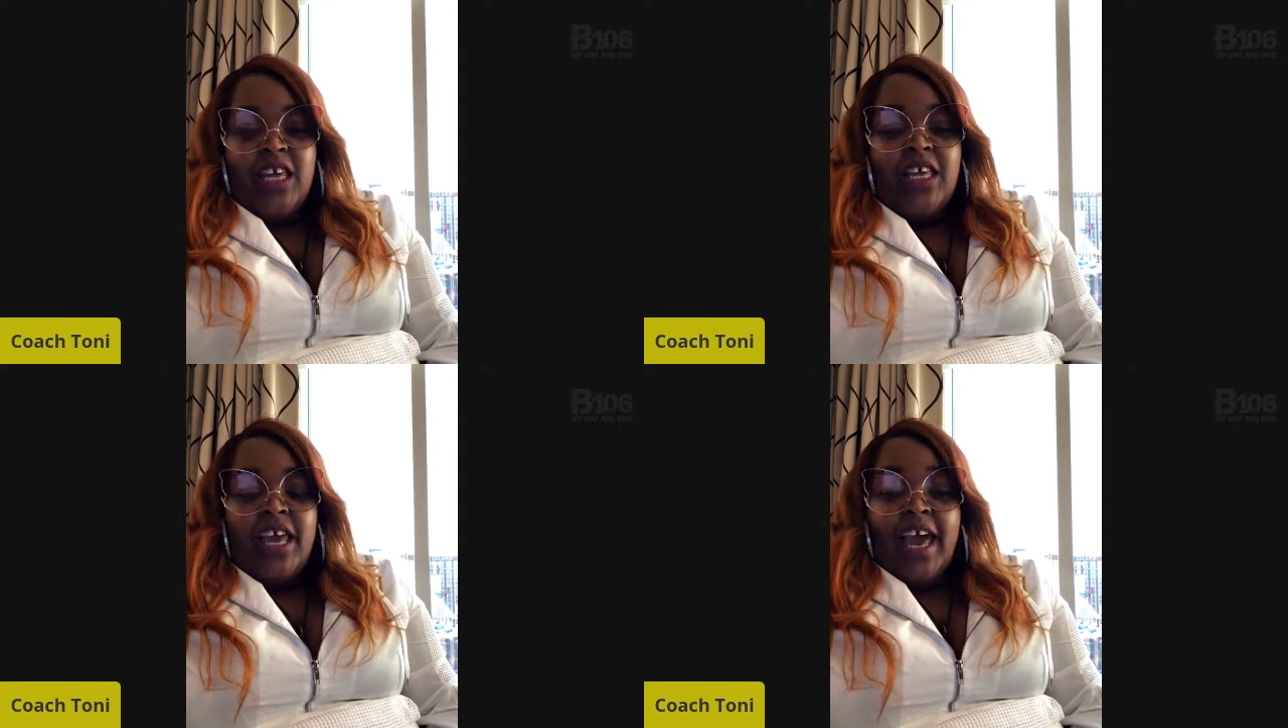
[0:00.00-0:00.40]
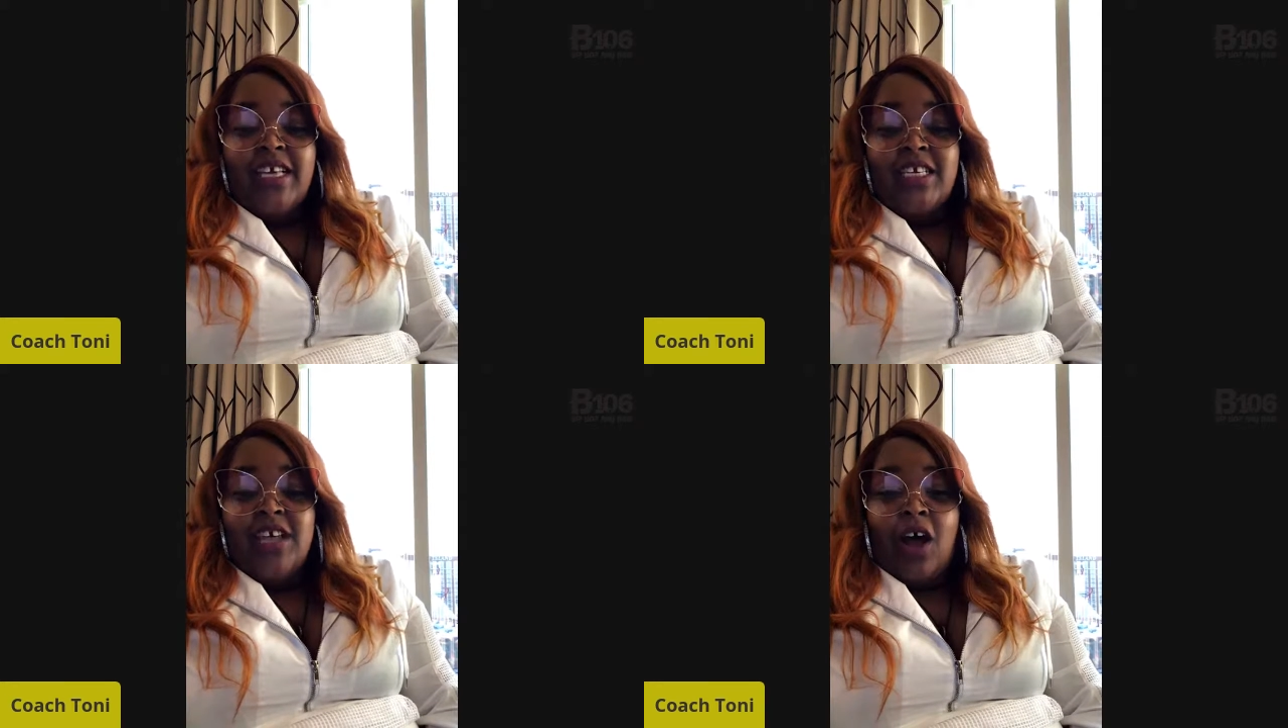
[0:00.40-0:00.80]

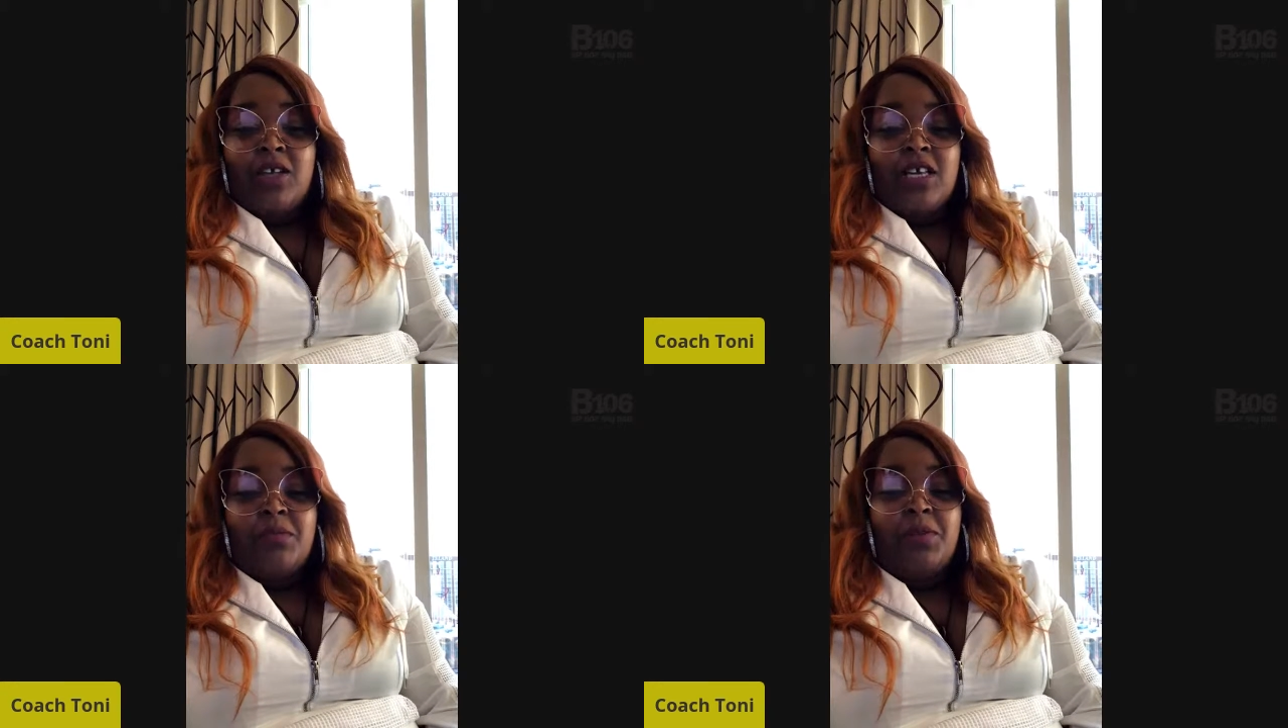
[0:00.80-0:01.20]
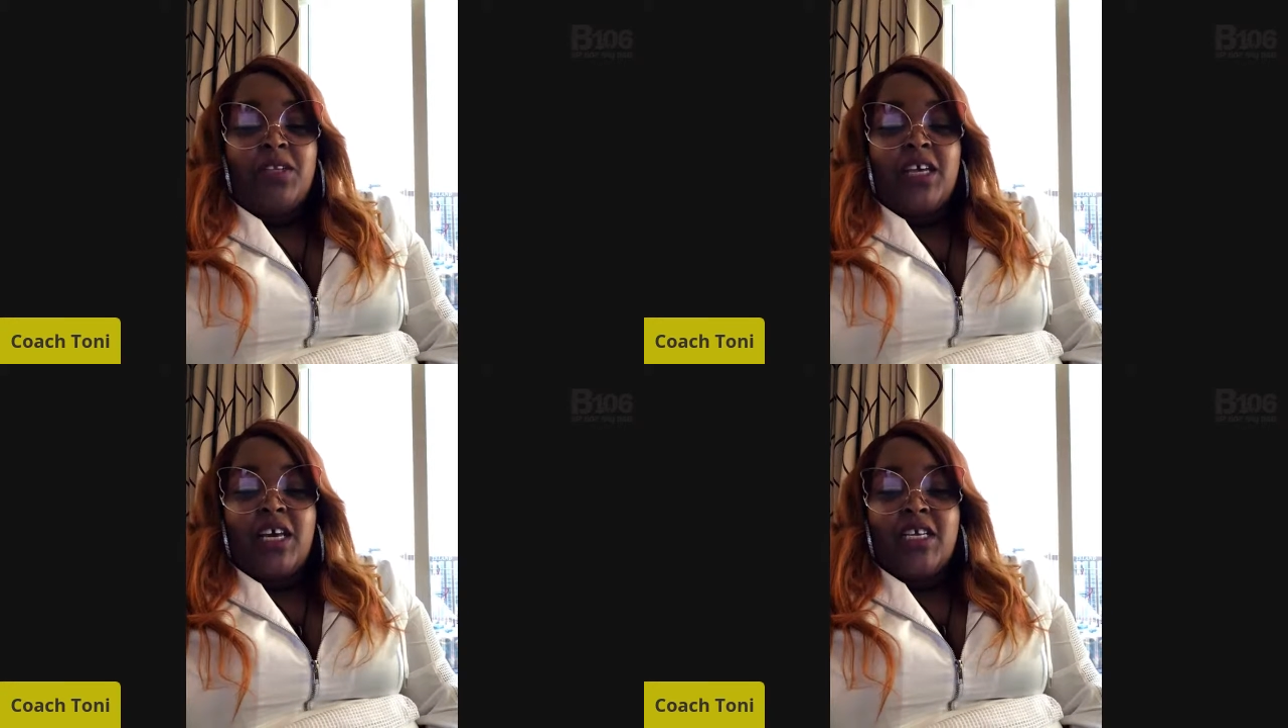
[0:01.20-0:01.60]
Yes, Dalton,
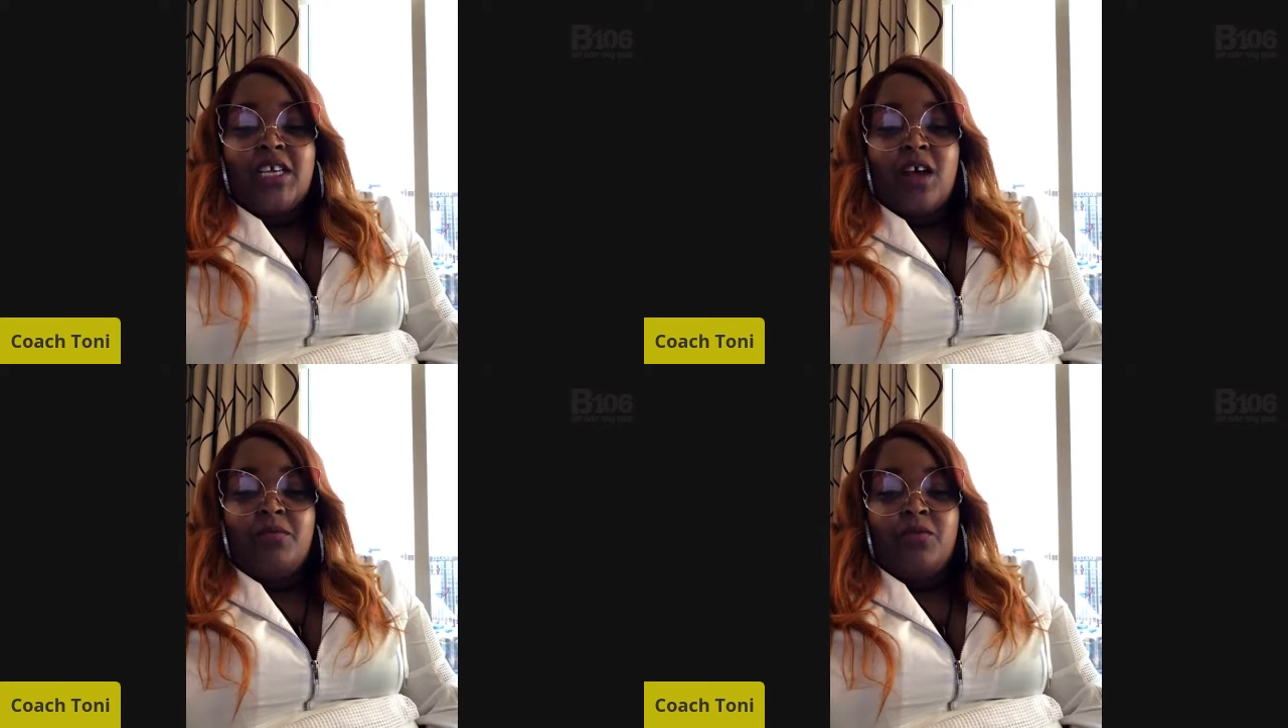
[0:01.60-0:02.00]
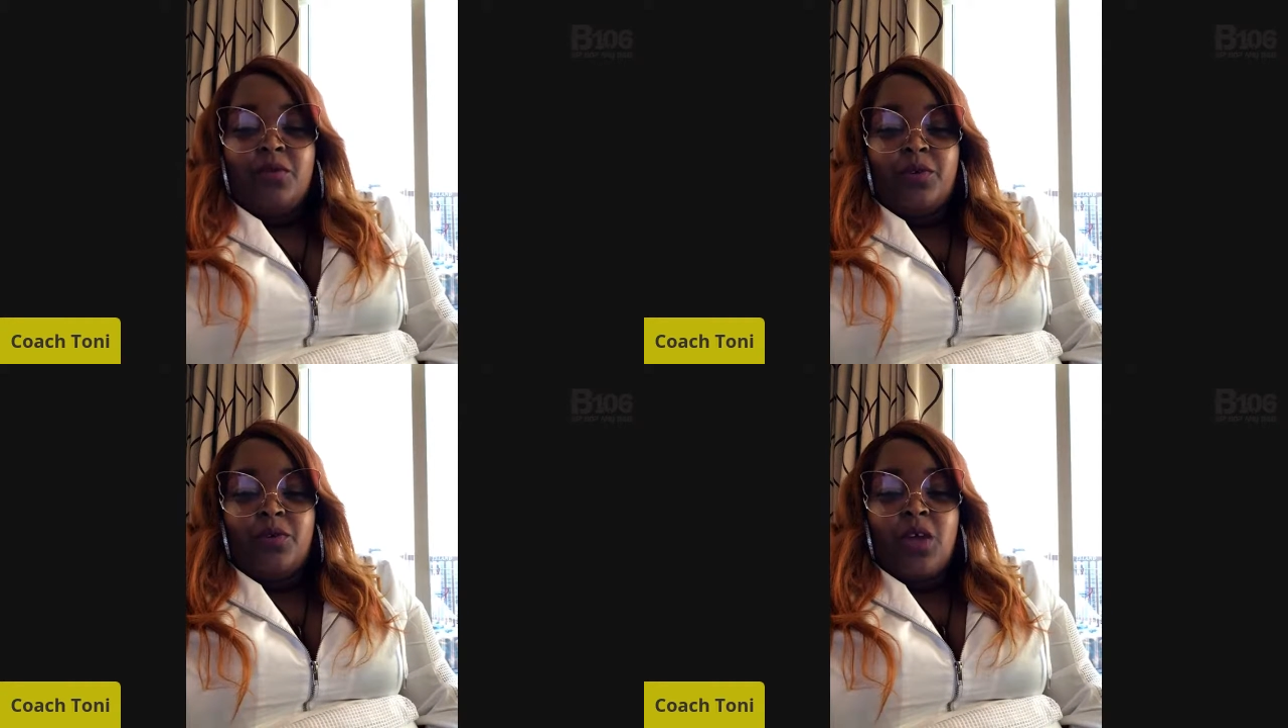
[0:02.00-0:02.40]
please come
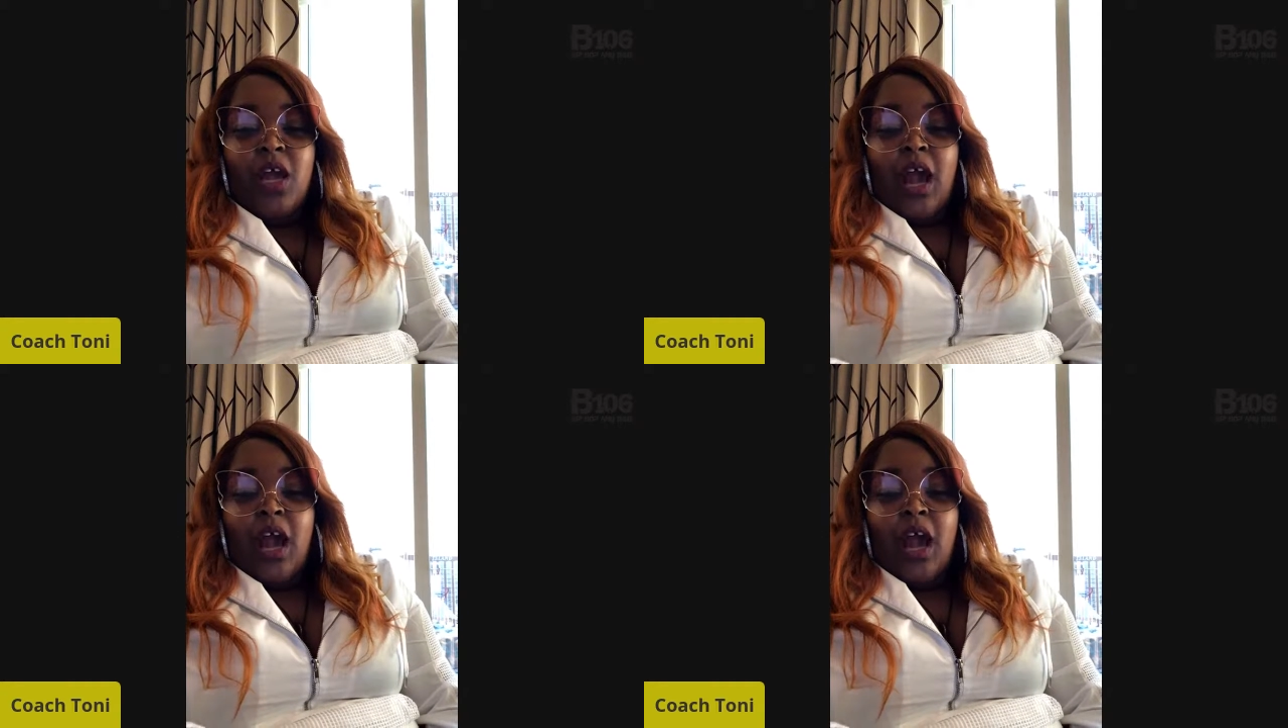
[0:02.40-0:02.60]
through.